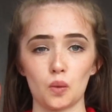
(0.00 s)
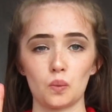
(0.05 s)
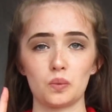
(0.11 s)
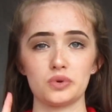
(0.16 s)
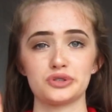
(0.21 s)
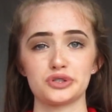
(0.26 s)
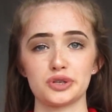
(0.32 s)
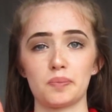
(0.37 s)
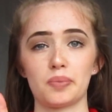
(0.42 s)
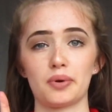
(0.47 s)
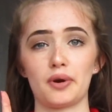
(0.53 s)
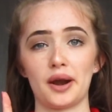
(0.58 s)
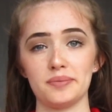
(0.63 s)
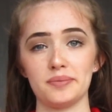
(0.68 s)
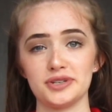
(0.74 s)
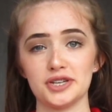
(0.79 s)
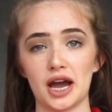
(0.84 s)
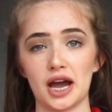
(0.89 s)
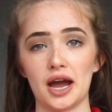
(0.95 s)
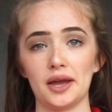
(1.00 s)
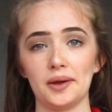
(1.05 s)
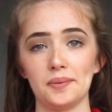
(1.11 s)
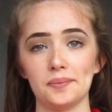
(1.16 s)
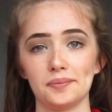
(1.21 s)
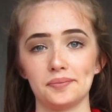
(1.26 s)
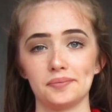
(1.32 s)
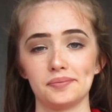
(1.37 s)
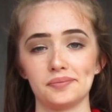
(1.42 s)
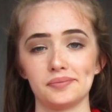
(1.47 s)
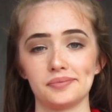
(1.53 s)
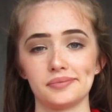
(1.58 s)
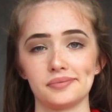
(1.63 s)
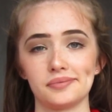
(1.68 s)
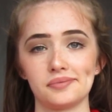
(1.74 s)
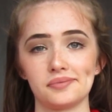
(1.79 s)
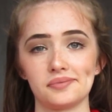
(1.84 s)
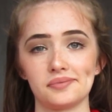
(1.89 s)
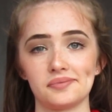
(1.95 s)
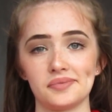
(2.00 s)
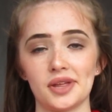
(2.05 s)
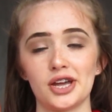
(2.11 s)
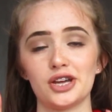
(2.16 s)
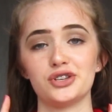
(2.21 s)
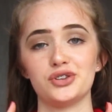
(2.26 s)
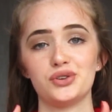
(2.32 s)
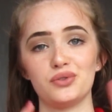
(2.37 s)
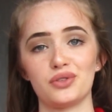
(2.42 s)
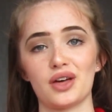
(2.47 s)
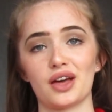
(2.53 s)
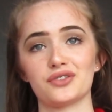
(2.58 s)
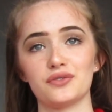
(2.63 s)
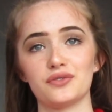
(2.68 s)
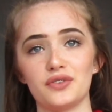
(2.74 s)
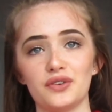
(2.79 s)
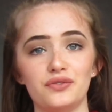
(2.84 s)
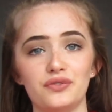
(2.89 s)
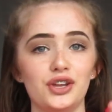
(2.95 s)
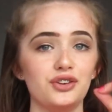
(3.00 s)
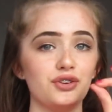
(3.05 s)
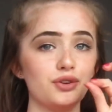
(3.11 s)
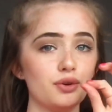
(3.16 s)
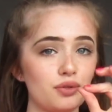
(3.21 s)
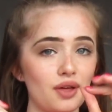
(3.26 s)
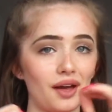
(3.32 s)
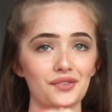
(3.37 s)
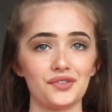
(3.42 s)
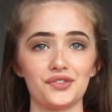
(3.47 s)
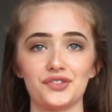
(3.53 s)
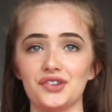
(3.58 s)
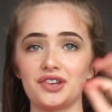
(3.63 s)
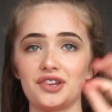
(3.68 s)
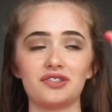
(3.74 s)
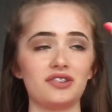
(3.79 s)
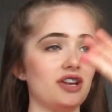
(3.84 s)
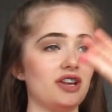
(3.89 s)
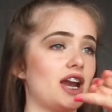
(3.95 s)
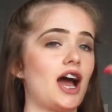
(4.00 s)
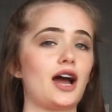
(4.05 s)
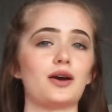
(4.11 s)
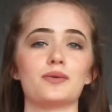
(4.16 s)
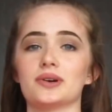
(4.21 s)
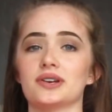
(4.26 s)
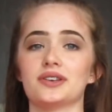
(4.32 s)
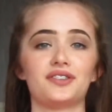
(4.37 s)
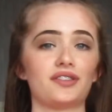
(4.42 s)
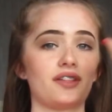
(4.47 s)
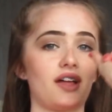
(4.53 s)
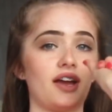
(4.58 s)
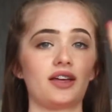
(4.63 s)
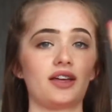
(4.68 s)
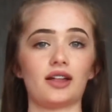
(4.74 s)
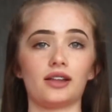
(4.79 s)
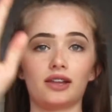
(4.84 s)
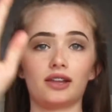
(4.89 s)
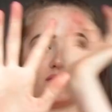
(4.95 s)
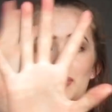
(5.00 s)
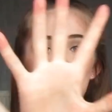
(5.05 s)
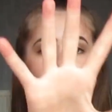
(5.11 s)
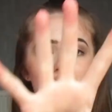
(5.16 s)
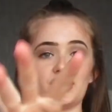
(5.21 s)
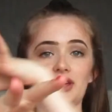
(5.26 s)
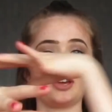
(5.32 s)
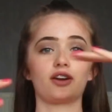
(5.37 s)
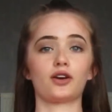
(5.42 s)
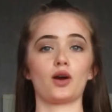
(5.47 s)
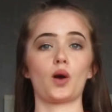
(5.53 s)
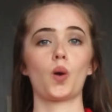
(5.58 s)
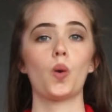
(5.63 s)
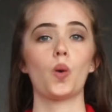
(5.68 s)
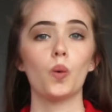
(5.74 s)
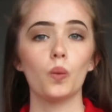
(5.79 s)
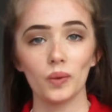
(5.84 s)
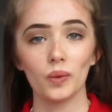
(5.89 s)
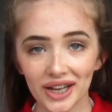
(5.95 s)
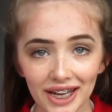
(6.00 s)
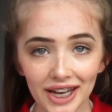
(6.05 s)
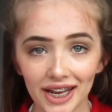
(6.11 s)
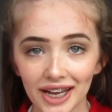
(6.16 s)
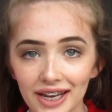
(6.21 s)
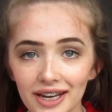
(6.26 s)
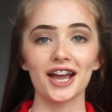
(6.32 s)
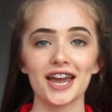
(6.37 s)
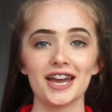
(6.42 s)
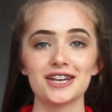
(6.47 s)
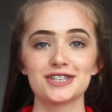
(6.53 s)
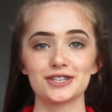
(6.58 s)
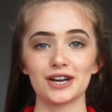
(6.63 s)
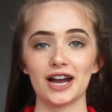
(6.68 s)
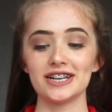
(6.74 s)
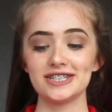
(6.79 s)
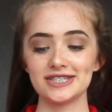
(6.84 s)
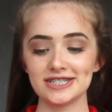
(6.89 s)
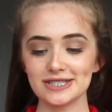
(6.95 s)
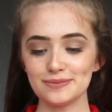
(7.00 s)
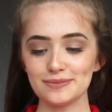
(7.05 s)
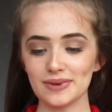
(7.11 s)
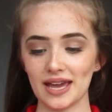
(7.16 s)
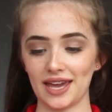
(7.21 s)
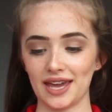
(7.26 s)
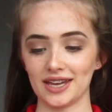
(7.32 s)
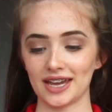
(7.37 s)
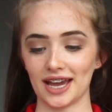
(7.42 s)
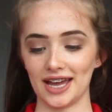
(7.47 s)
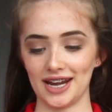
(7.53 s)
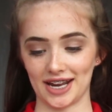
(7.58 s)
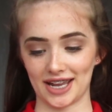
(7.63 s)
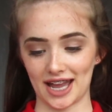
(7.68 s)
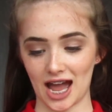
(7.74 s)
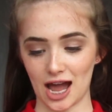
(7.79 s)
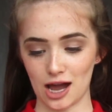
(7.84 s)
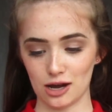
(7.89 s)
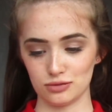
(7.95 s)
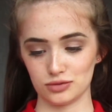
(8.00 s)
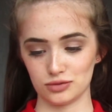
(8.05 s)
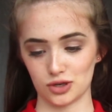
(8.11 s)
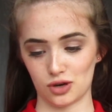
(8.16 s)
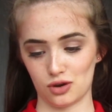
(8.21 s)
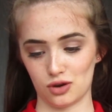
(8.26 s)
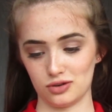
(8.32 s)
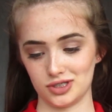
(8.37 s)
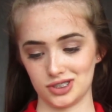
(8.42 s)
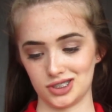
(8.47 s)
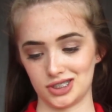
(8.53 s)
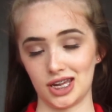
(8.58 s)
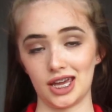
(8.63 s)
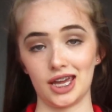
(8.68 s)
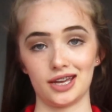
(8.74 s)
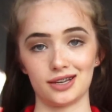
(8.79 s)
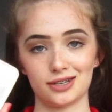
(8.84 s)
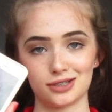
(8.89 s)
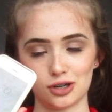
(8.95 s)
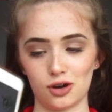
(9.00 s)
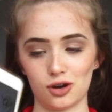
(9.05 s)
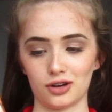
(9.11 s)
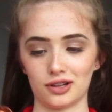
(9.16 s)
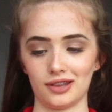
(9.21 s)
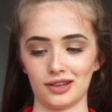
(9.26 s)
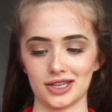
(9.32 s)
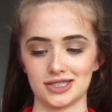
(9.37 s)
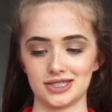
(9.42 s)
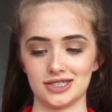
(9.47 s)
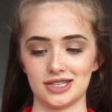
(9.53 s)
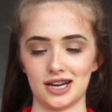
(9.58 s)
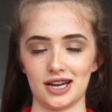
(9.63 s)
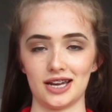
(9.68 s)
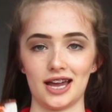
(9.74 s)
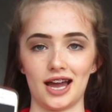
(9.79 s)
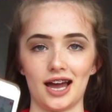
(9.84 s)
was the prime time. 2015, 2016, I was like lip sync queen. Okay, so I did make an account on TikTok last night.